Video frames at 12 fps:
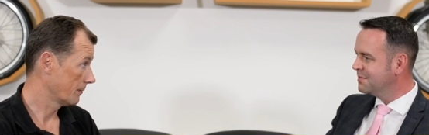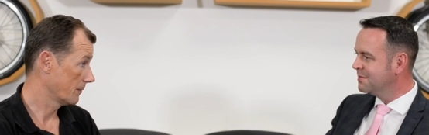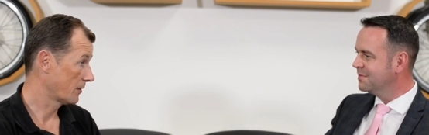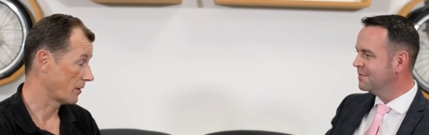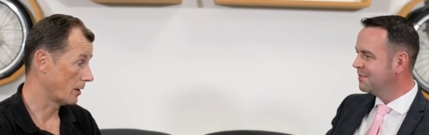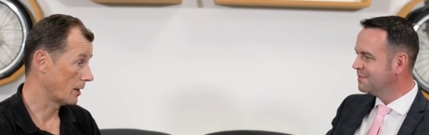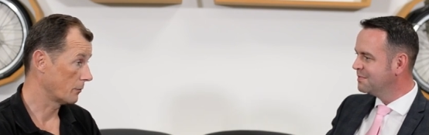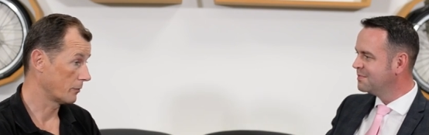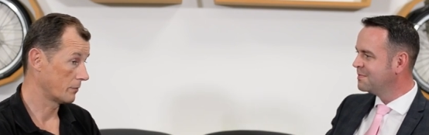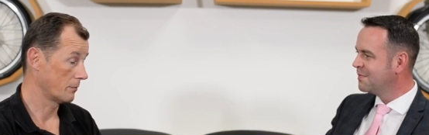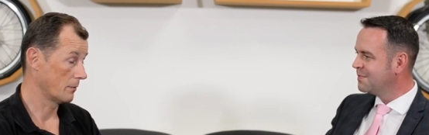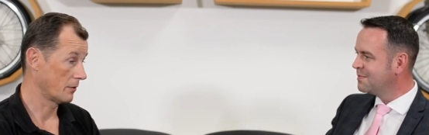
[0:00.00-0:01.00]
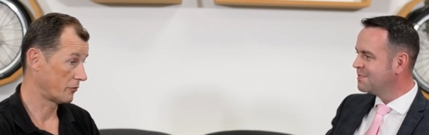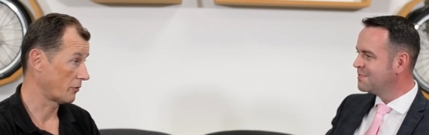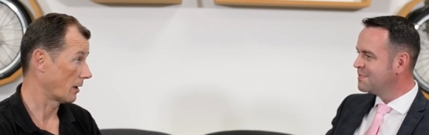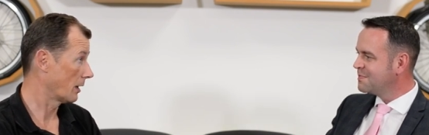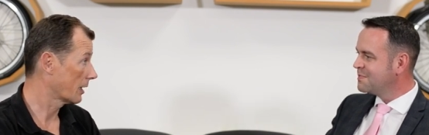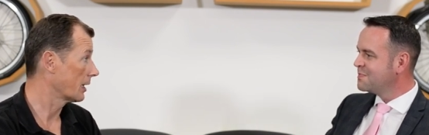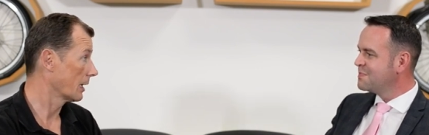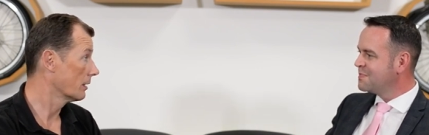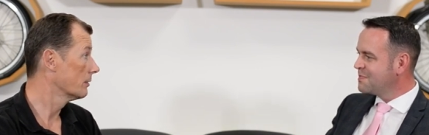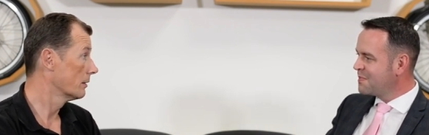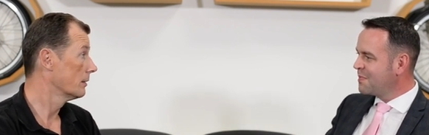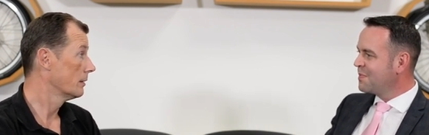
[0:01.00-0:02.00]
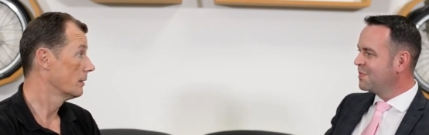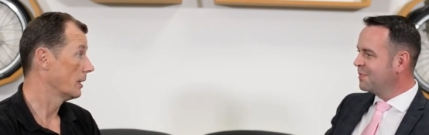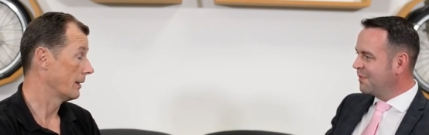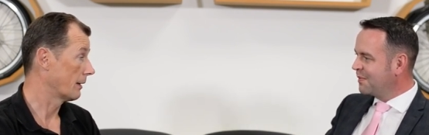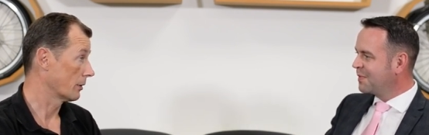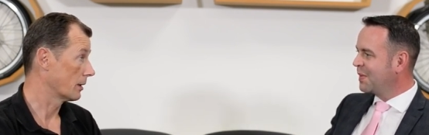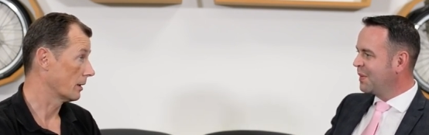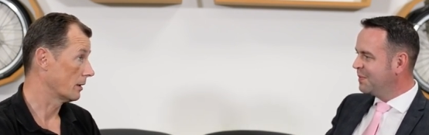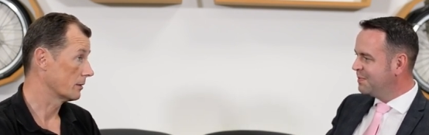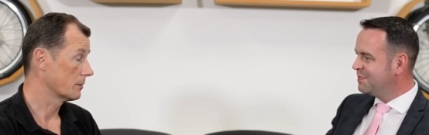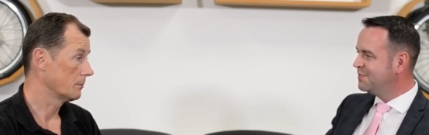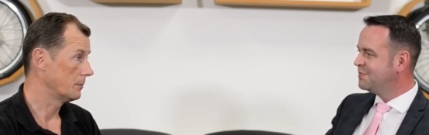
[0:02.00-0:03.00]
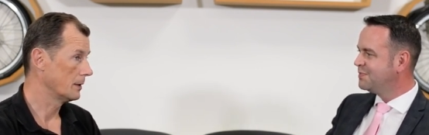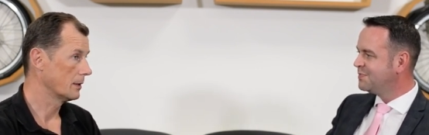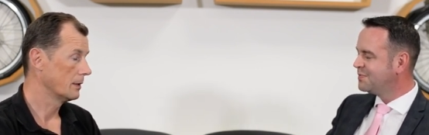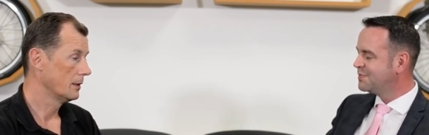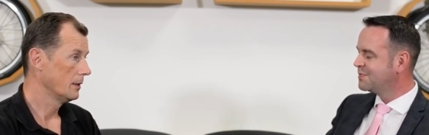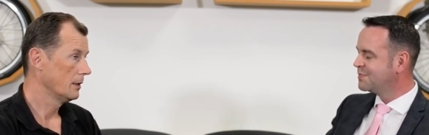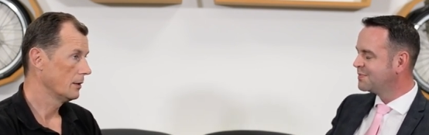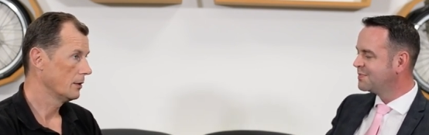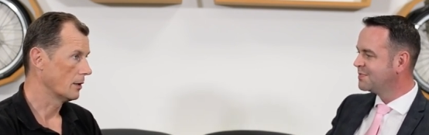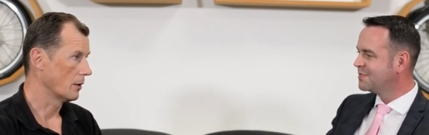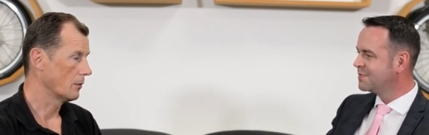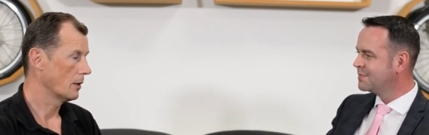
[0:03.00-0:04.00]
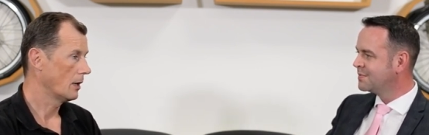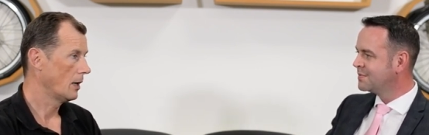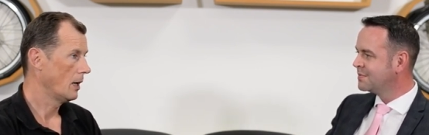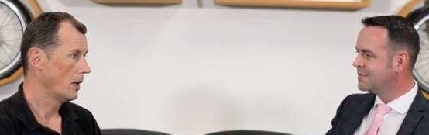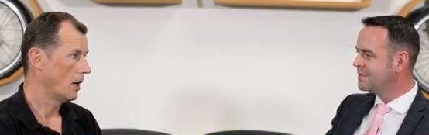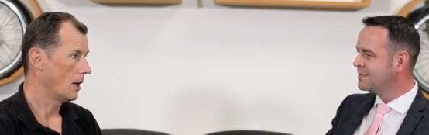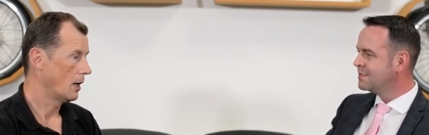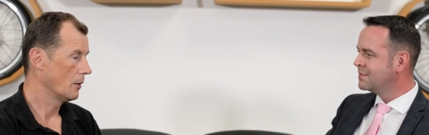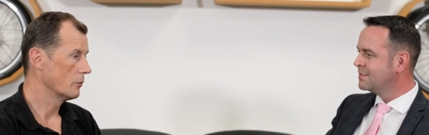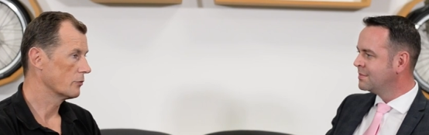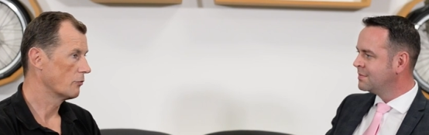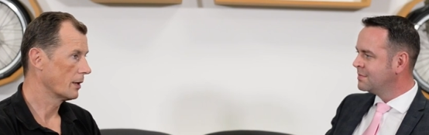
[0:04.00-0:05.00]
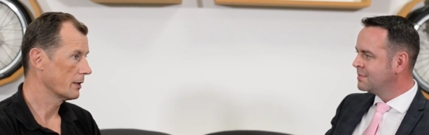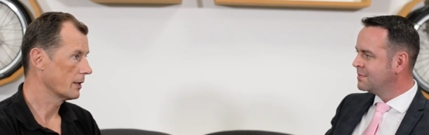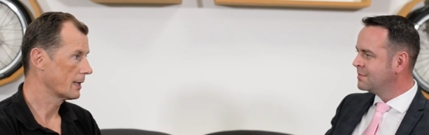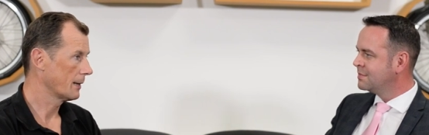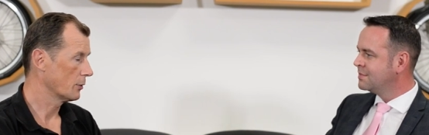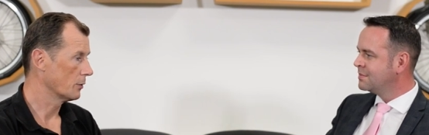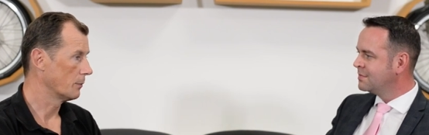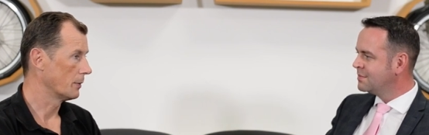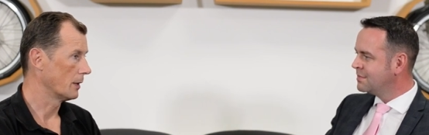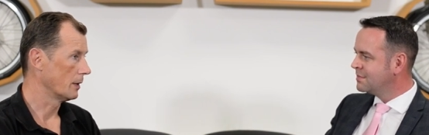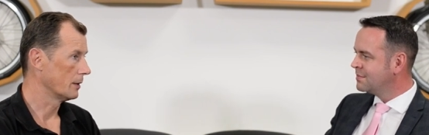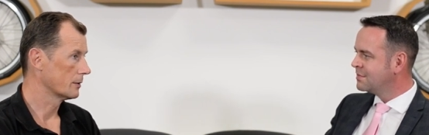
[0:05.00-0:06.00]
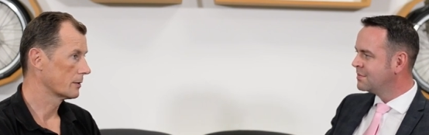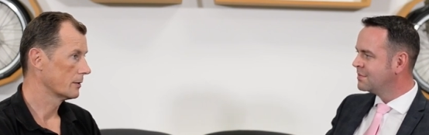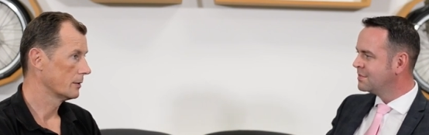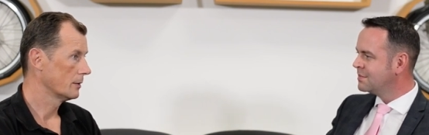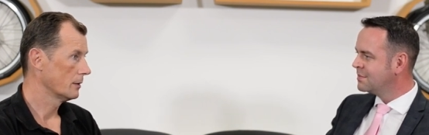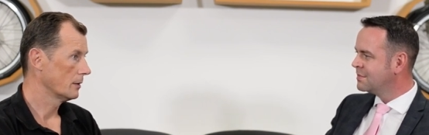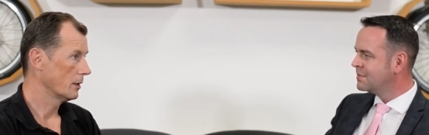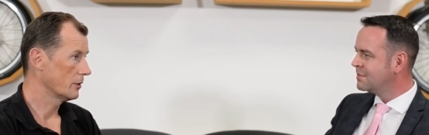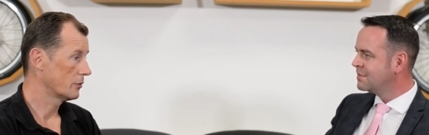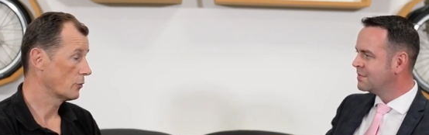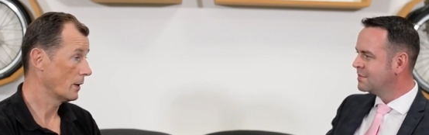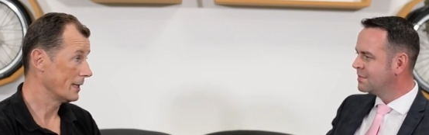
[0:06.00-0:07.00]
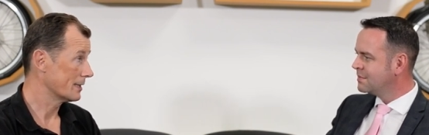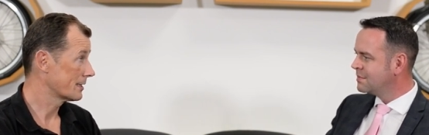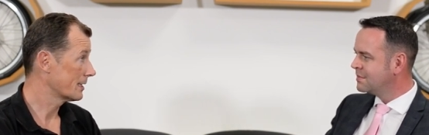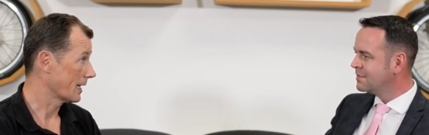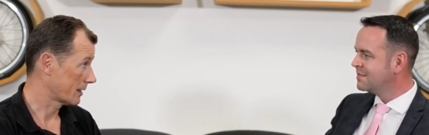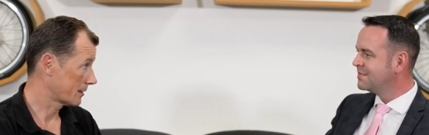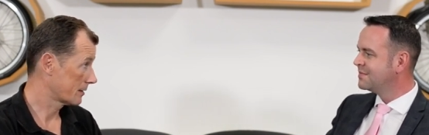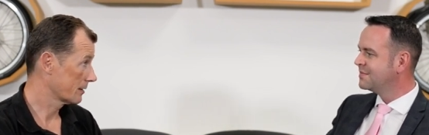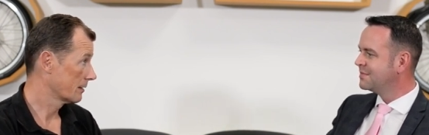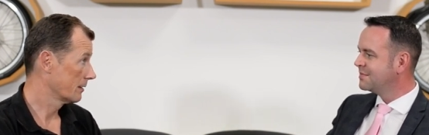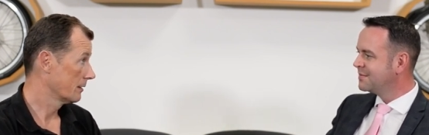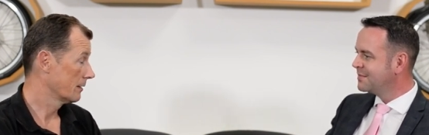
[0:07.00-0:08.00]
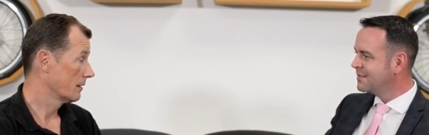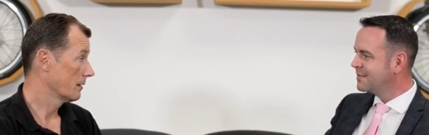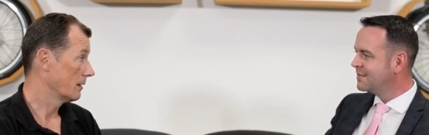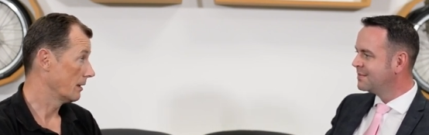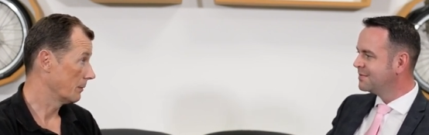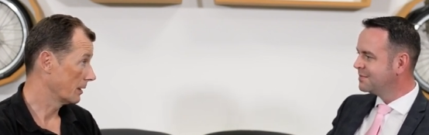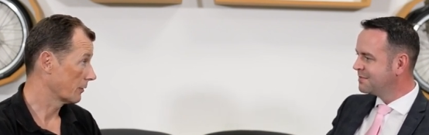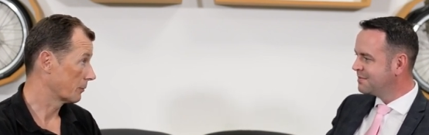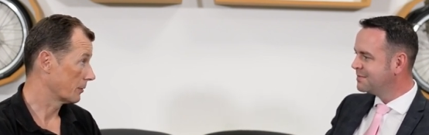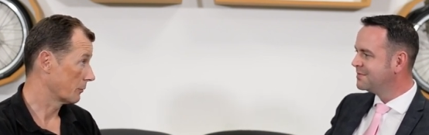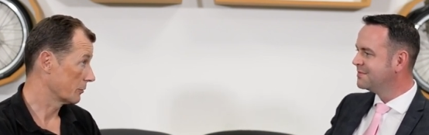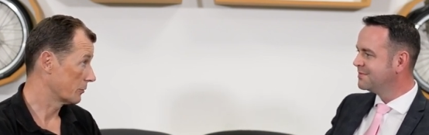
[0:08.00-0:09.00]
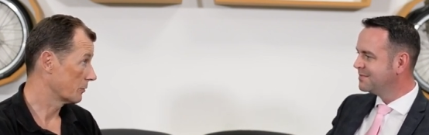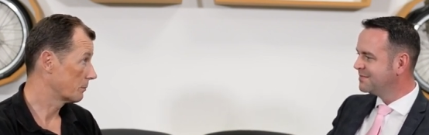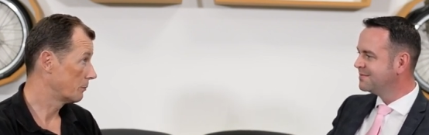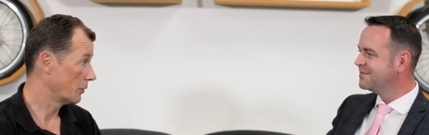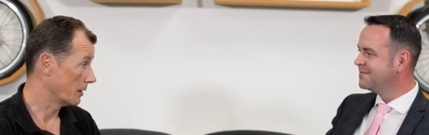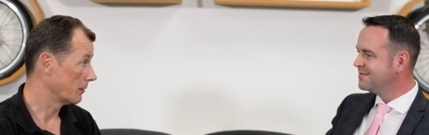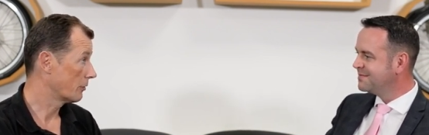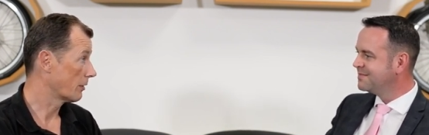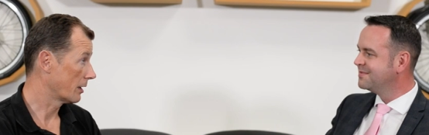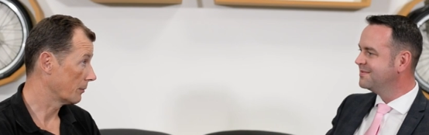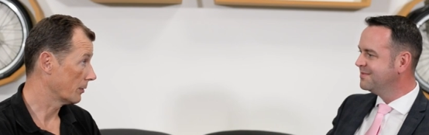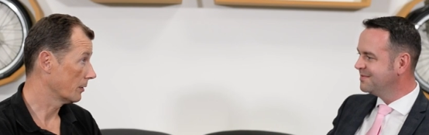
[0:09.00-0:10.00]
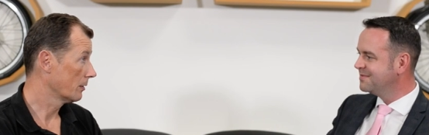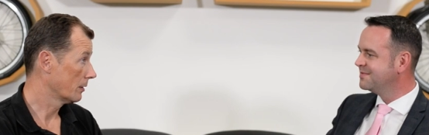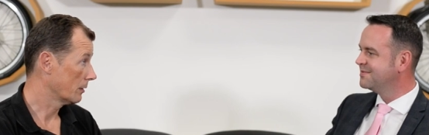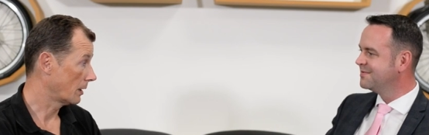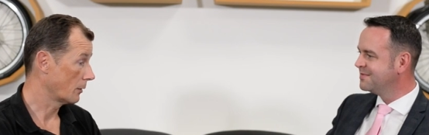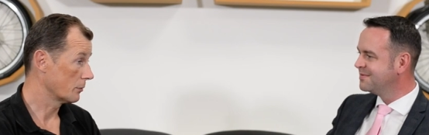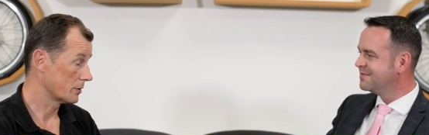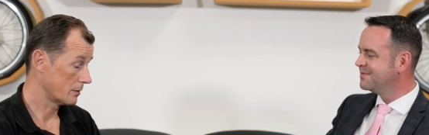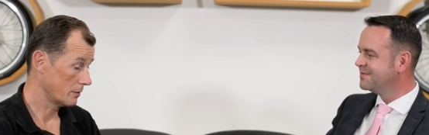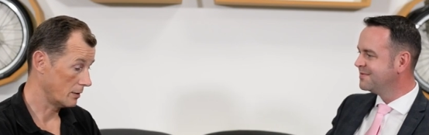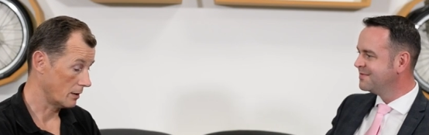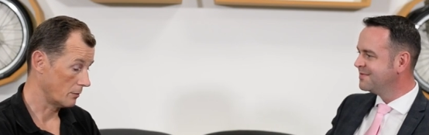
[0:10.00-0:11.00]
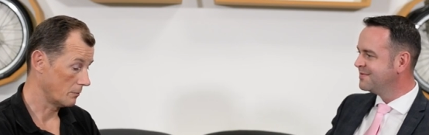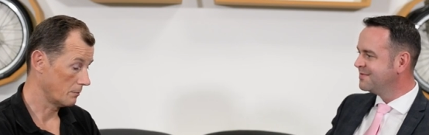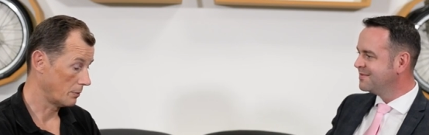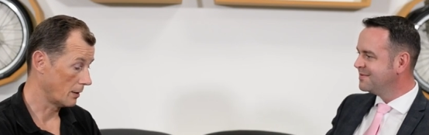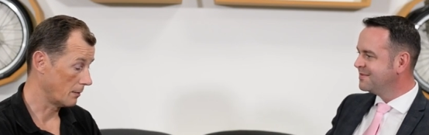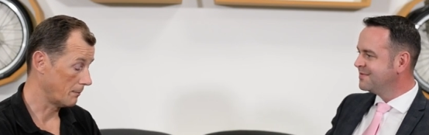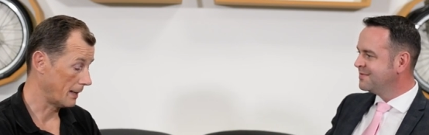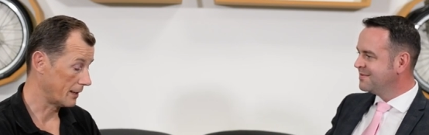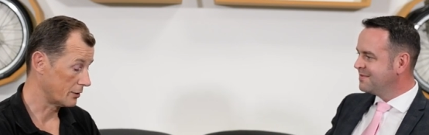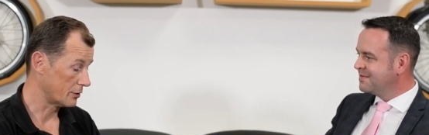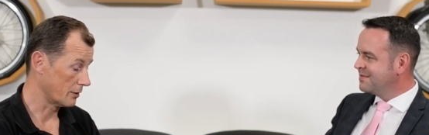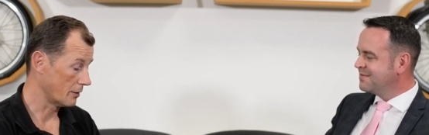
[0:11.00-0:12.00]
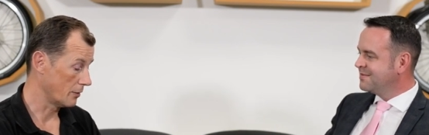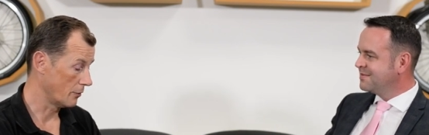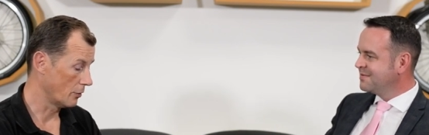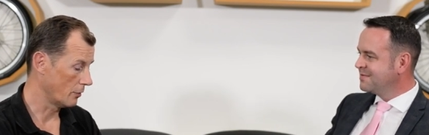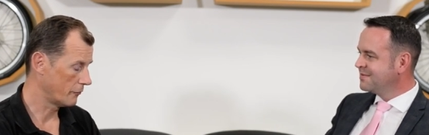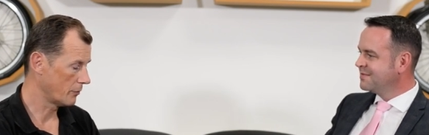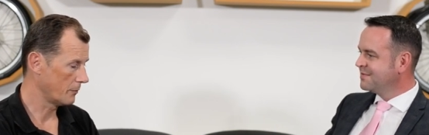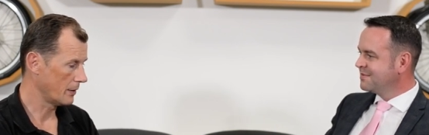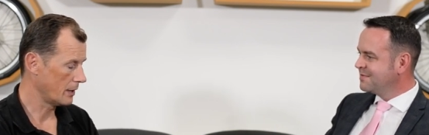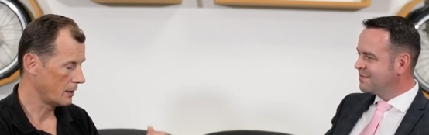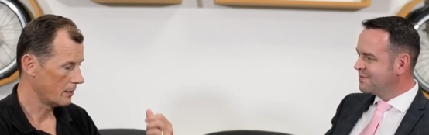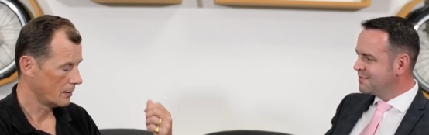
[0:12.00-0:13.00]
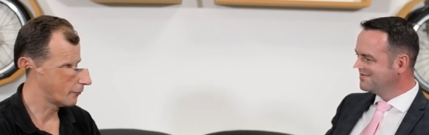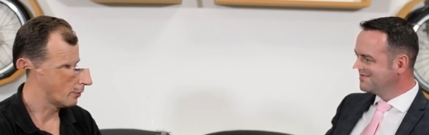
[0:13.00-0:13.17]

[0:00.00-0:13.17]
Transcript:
Speaker 1: Mm. So I was struck lucky in that regard. But, you know, I was running a chemical plant at 26 in Middlesbrough, which was pretty incredible. I was, you know, plant manager, not from the